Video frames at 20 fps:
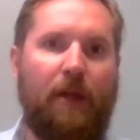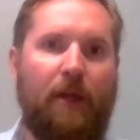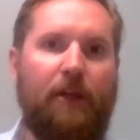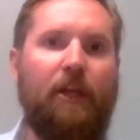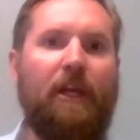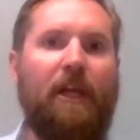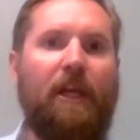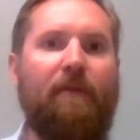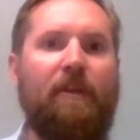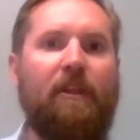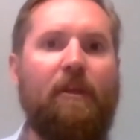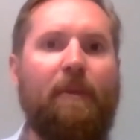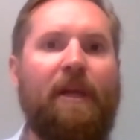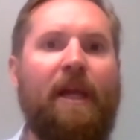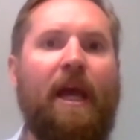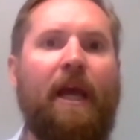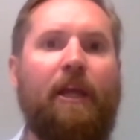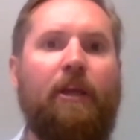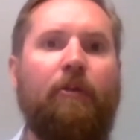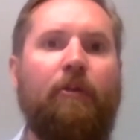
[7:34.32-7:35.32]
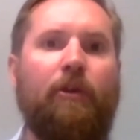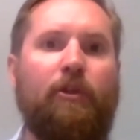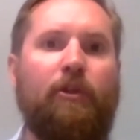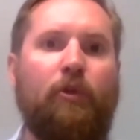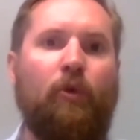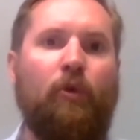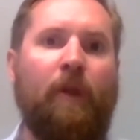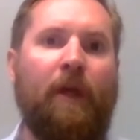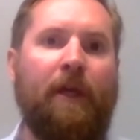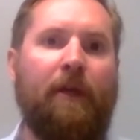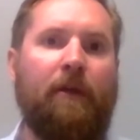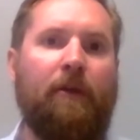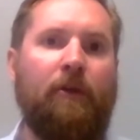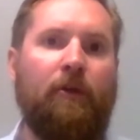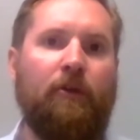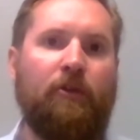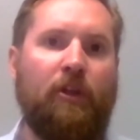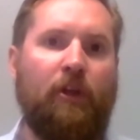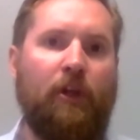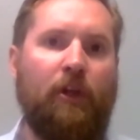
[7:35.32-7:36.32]
And you're giving them an accurate tool they can
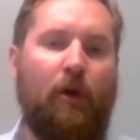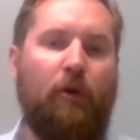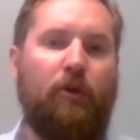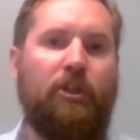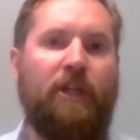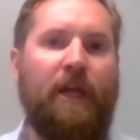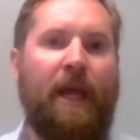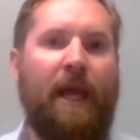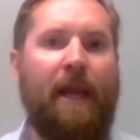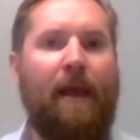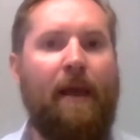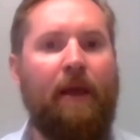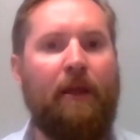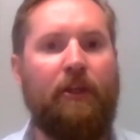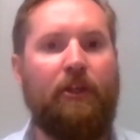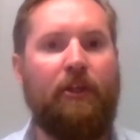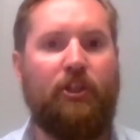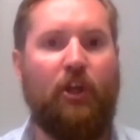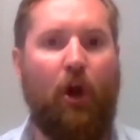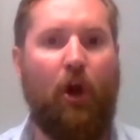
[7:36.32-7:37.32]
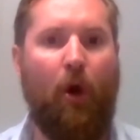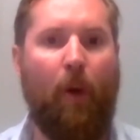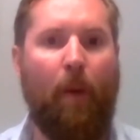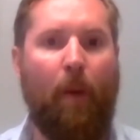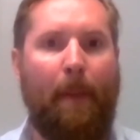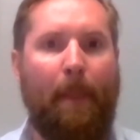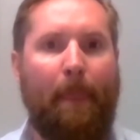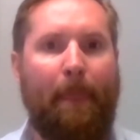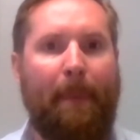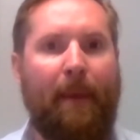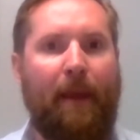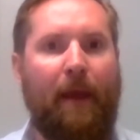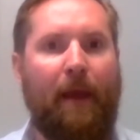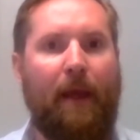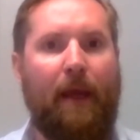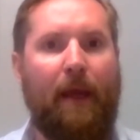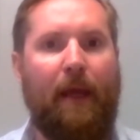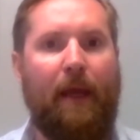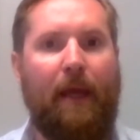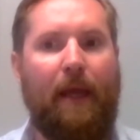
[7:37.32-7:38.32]
use to negotiate. So
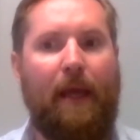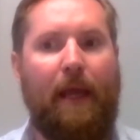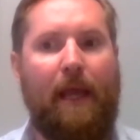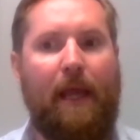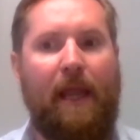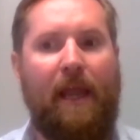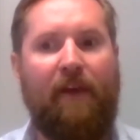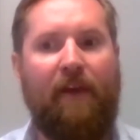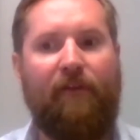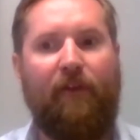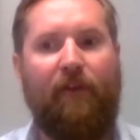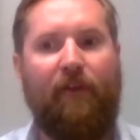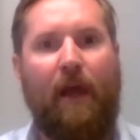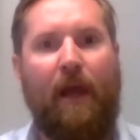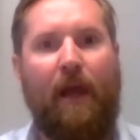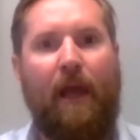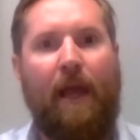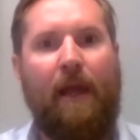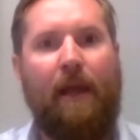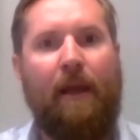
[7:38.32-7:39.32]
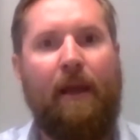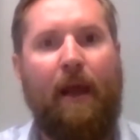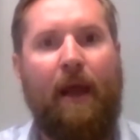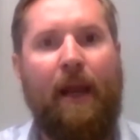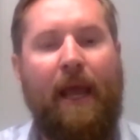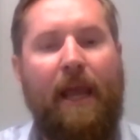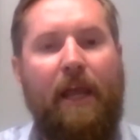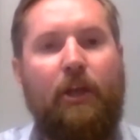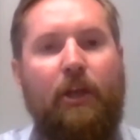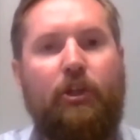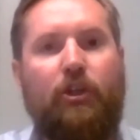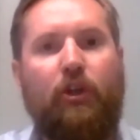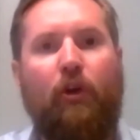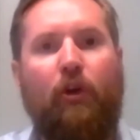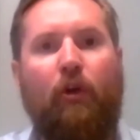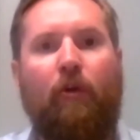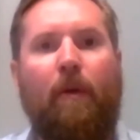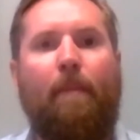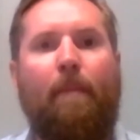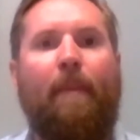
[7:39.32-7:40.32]
if an
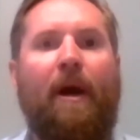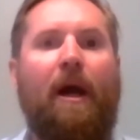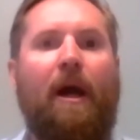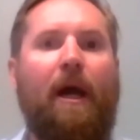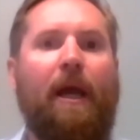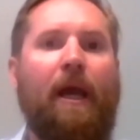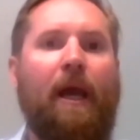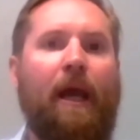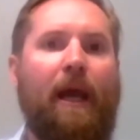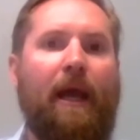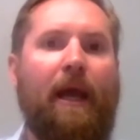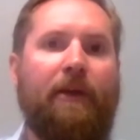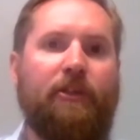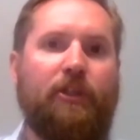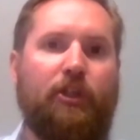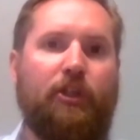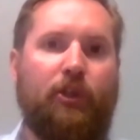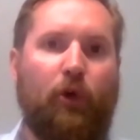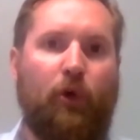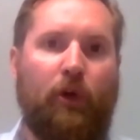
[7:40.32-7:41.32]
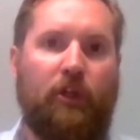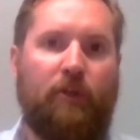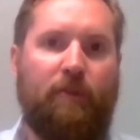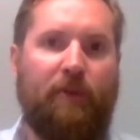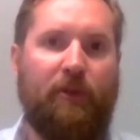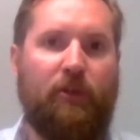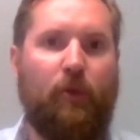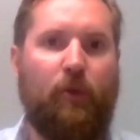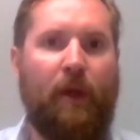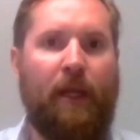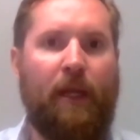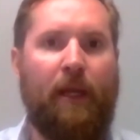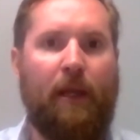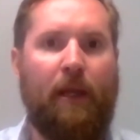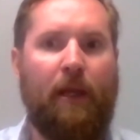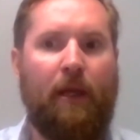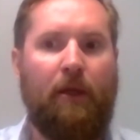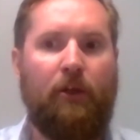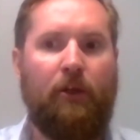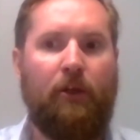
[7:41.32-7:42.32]
agent or a buyer has a choice
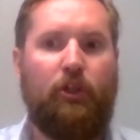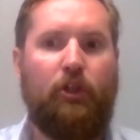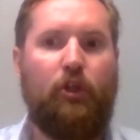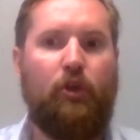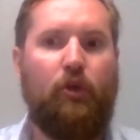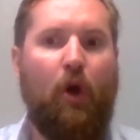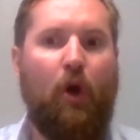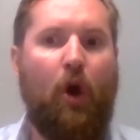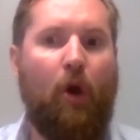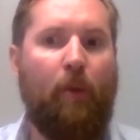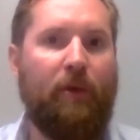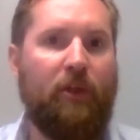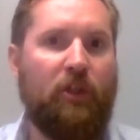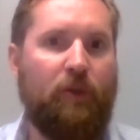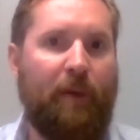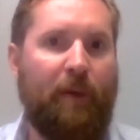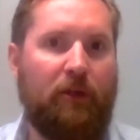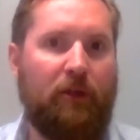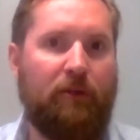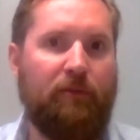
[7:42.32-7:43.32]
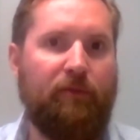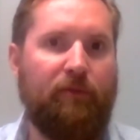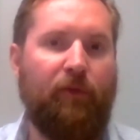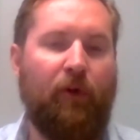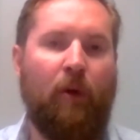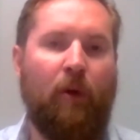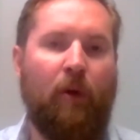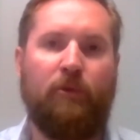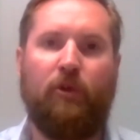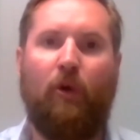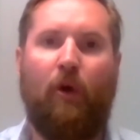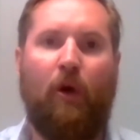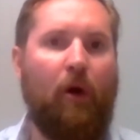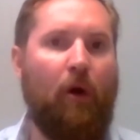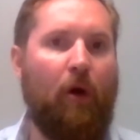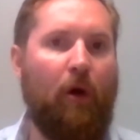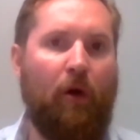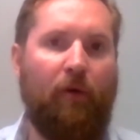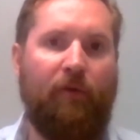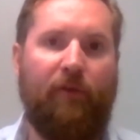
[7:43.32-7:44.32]
between 2 home inspection firms,
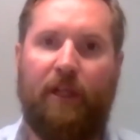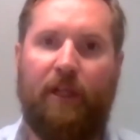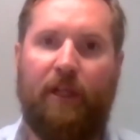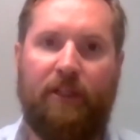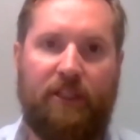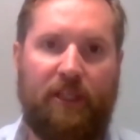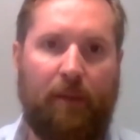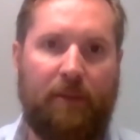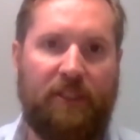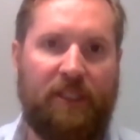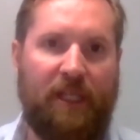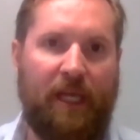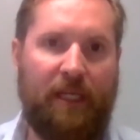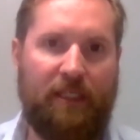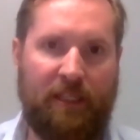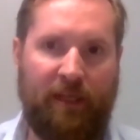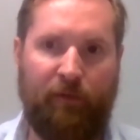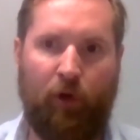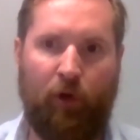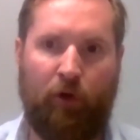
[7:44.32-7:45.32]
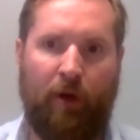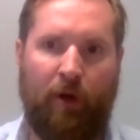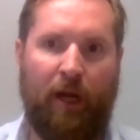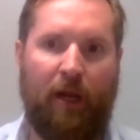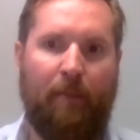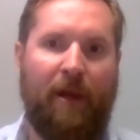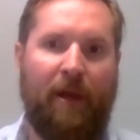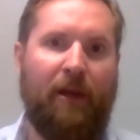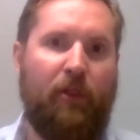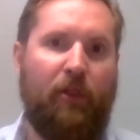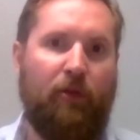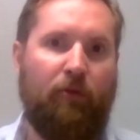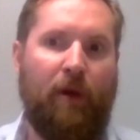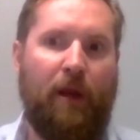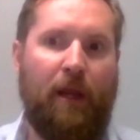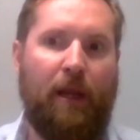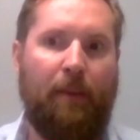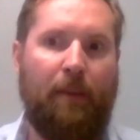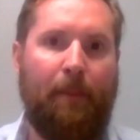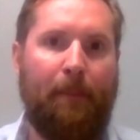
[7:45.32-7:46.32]
or often in some states, they've got to recommend
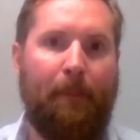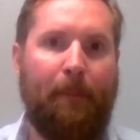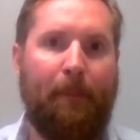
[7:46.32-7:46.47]
3.